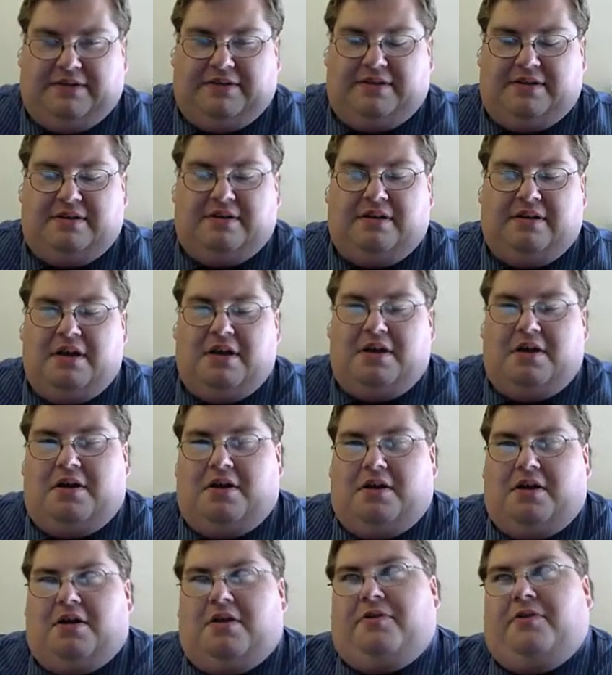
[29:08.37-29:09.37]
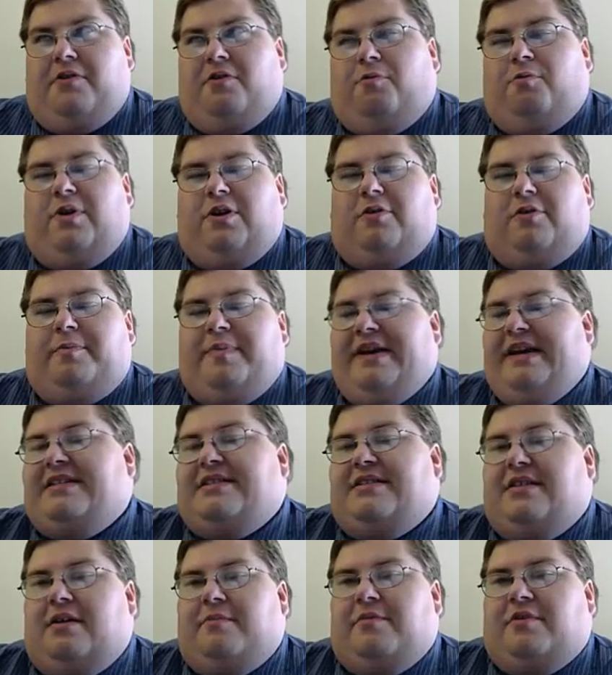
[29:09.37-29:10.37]
there will be
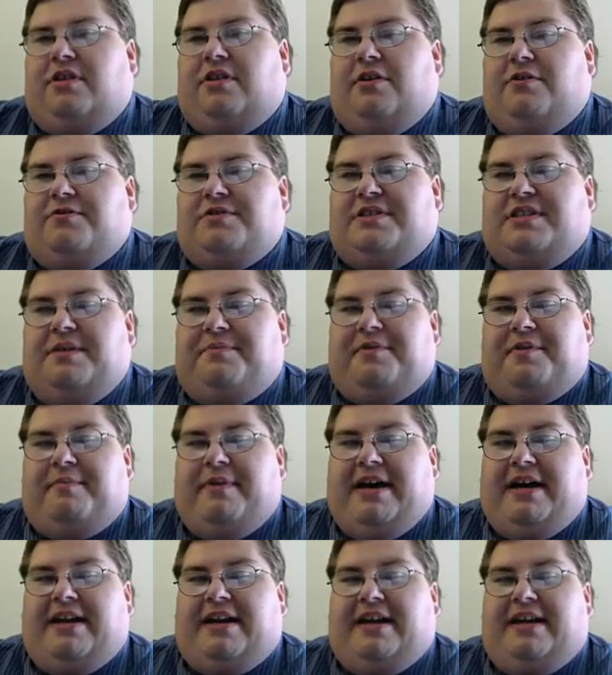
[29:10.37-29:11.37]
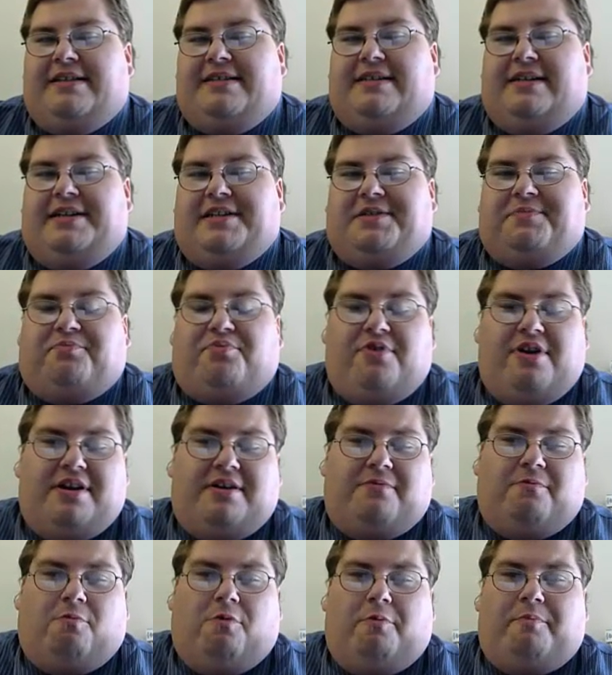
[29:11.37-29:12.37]
some close diplomatic incidents.
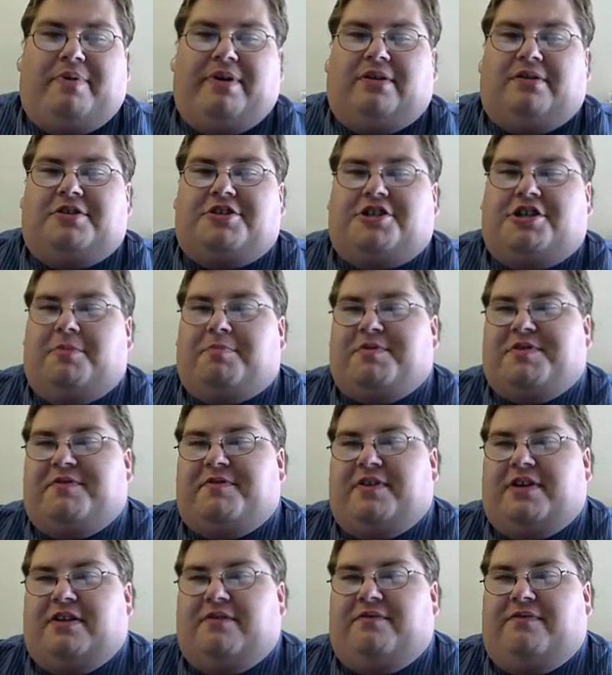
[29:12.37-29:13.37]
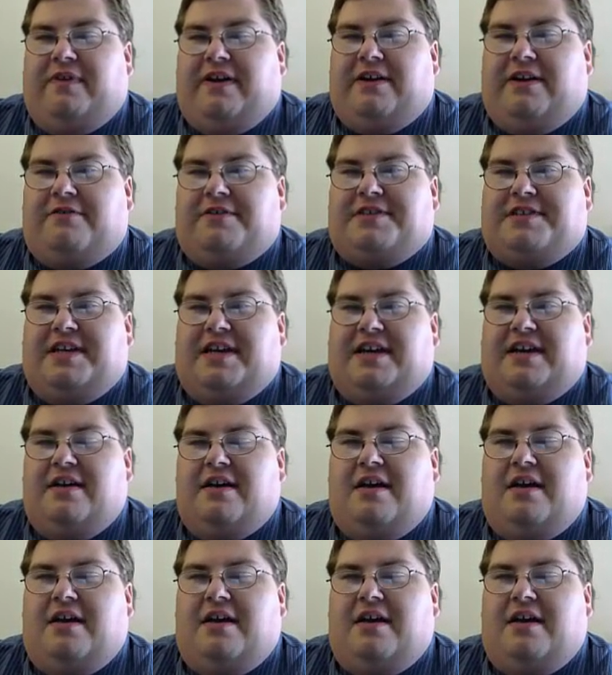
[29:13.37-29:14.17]
Britain will build ships for the Confederacy.